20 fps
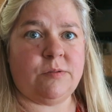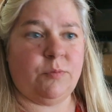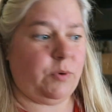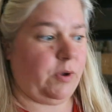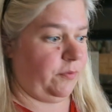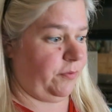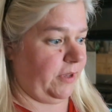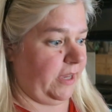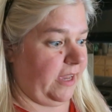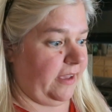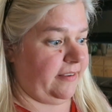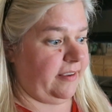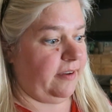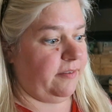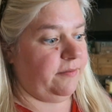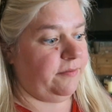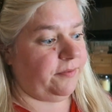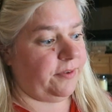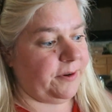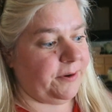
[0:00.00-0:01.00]
Well, if you guys
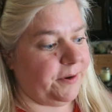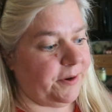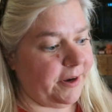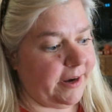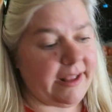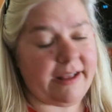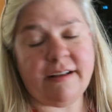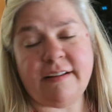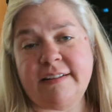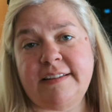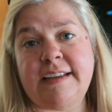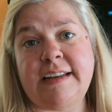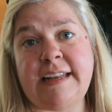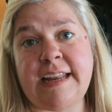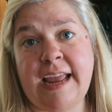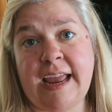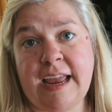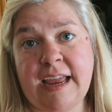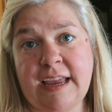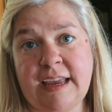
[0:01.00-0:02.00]
haven't figured it out,
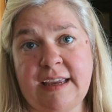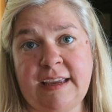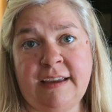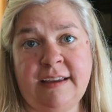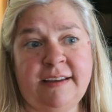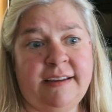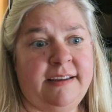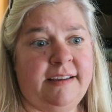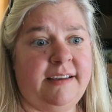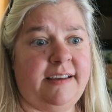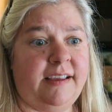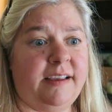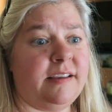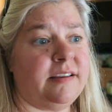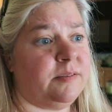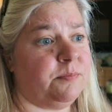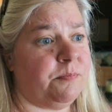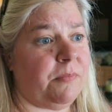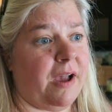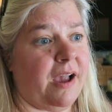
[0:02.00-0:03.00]
today is
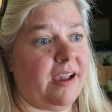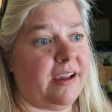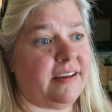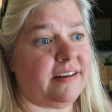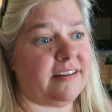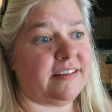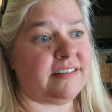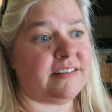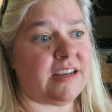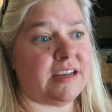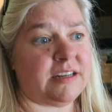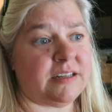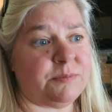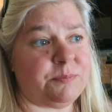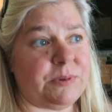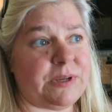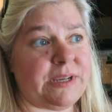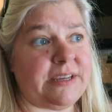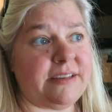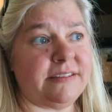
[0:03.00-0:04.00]
mine and
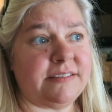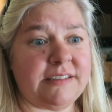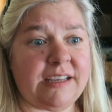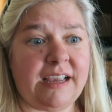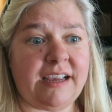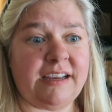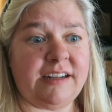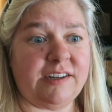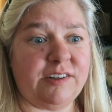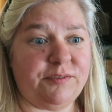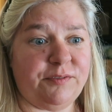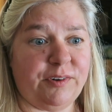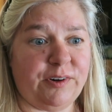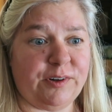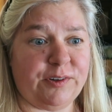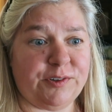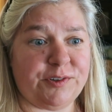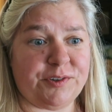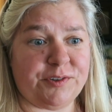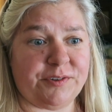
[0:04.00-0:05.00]
Debbie B's
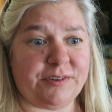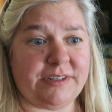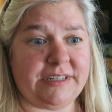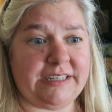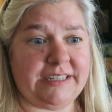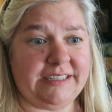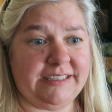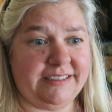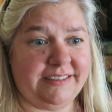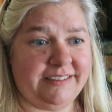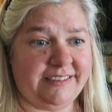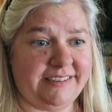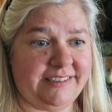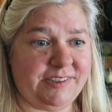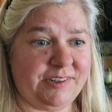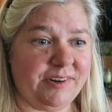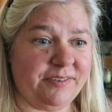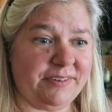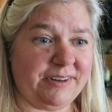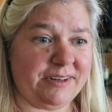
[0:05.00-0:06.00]
anniversary. Are
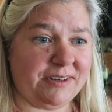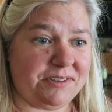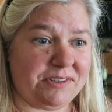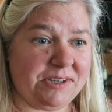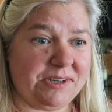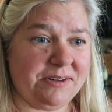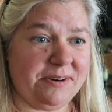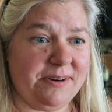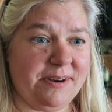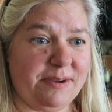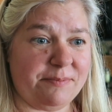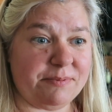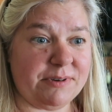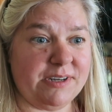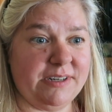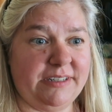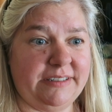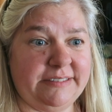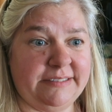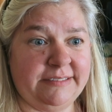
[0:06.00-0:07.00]
you over there tearing up,
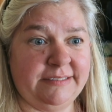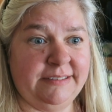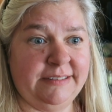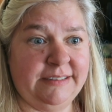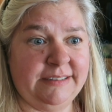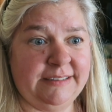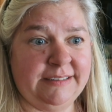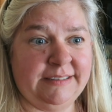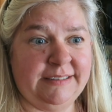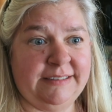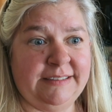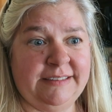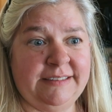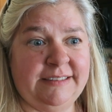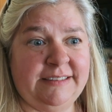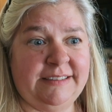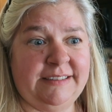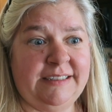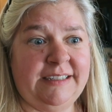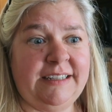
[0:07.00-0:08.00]
honey?
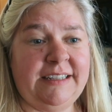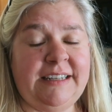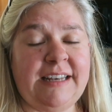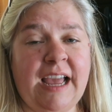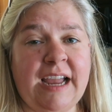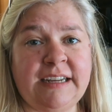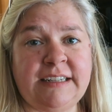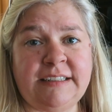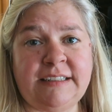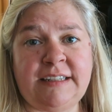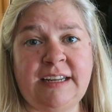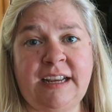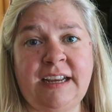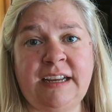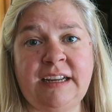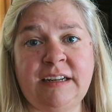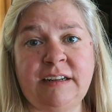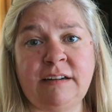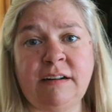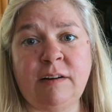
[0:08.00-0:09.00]

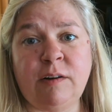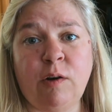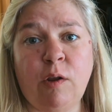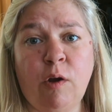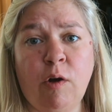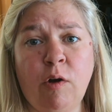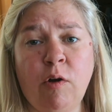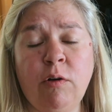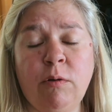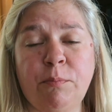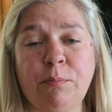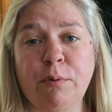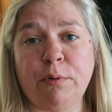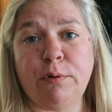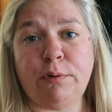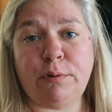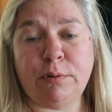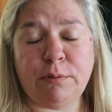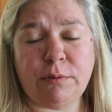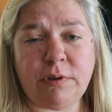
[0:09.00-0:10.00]
19 long
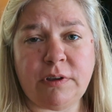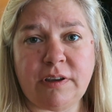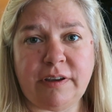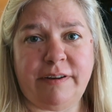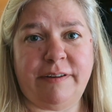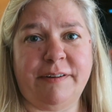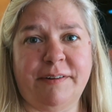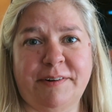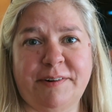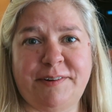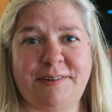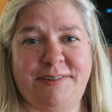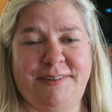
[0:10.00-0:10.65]
brutal years.